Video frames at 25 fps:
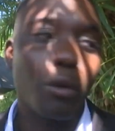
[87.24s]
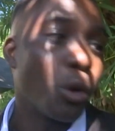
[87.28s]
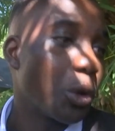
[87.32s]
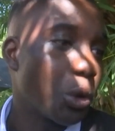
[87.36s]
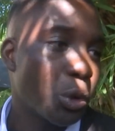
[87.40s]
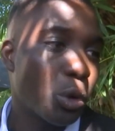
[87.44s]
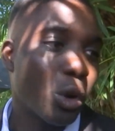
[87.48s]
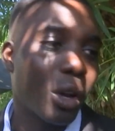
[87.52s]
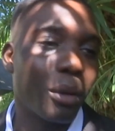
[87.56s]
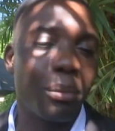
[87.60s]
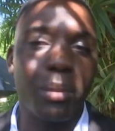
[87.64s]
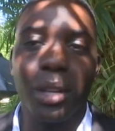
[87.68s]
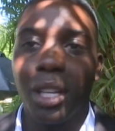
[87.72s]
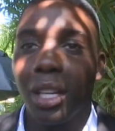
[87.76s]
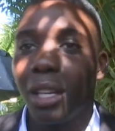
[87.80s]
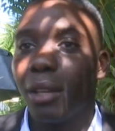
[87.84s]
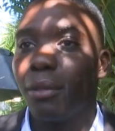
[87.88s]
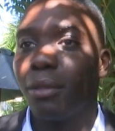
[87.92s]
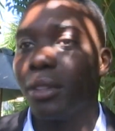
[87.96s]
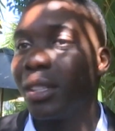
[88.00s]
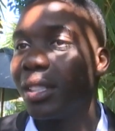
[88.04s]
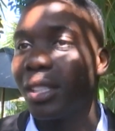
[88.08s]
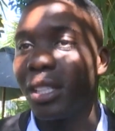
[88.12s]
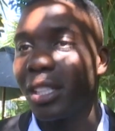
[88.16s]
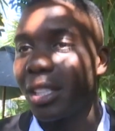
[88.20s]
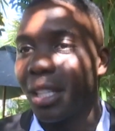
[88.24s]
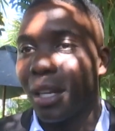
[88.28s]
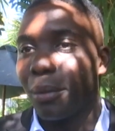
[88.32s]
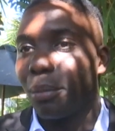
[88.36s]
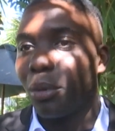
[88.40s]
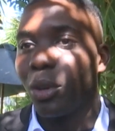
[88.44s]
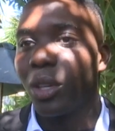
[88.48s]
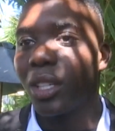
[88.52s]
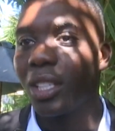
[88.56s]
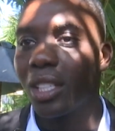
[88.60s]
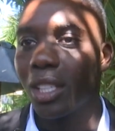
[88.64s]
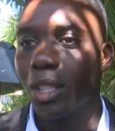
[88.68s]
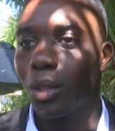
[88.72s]
for you. I believe it's
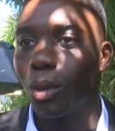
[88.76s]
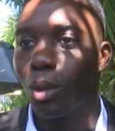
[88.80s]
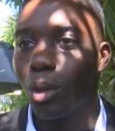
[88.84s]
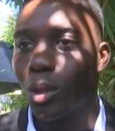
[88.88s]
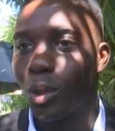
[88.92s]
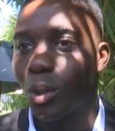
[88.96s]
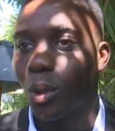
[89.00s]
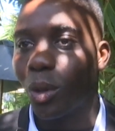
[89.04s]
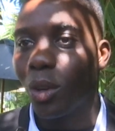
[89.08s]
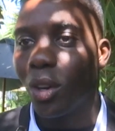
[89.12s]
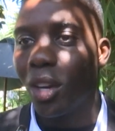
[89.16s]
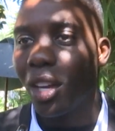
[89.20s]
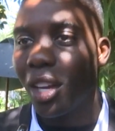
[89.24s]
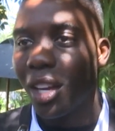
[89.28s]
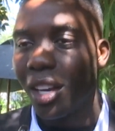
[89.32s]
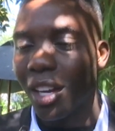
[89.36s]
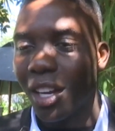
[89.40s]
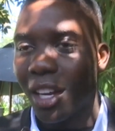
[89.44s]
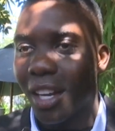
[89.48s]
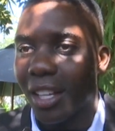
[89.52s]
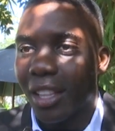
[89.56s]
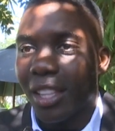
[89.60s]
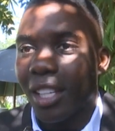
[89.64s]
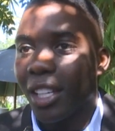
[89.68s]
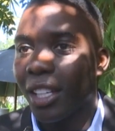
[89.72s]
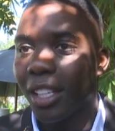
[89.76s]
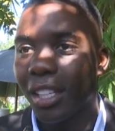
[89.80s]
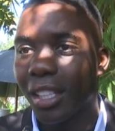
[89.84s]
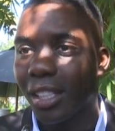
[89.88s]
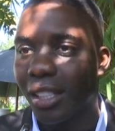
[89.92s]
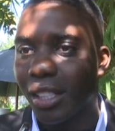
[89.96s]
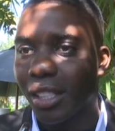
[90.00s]
disappointing also. I think